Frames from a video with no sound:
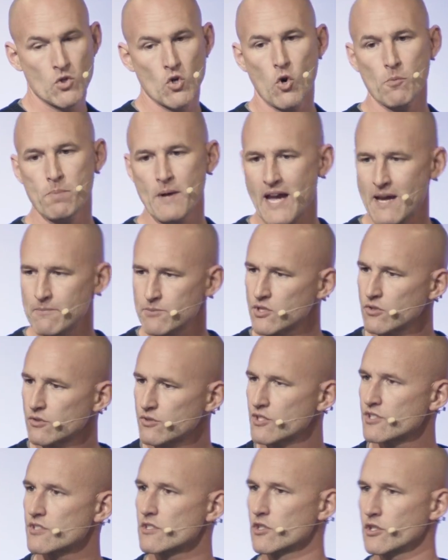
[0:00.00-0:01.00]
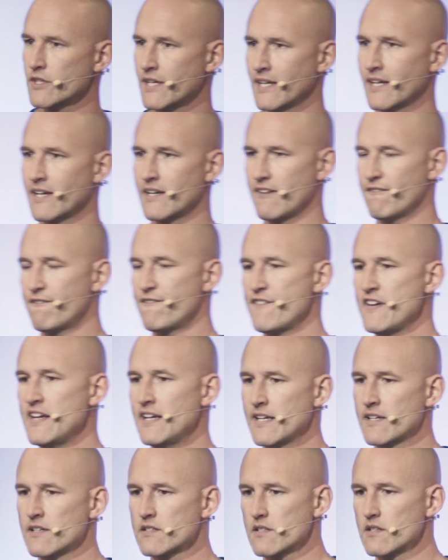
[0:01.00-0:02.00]
Or perhaps you're just looking at it
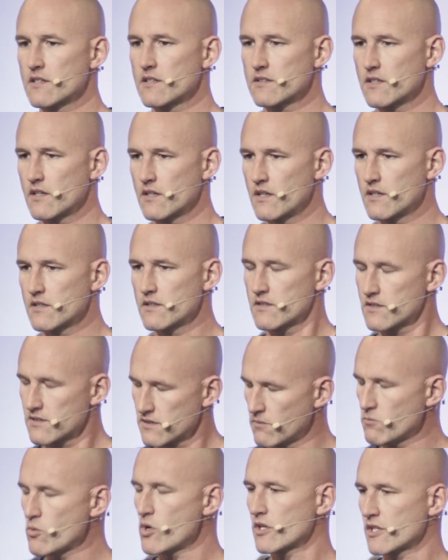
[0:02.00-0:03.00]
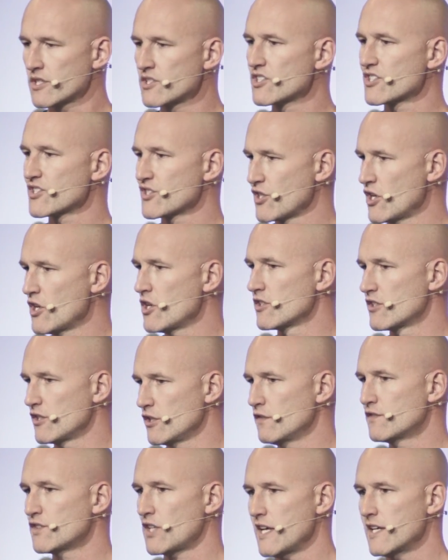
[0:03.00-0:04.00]
feeling somewhat concerned that
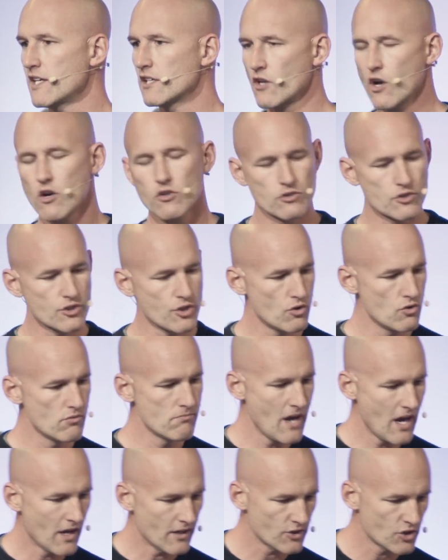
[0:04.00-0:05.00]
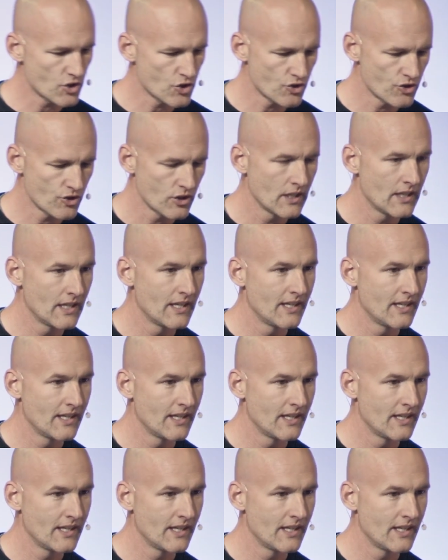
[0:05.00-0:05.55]
you've taken on too much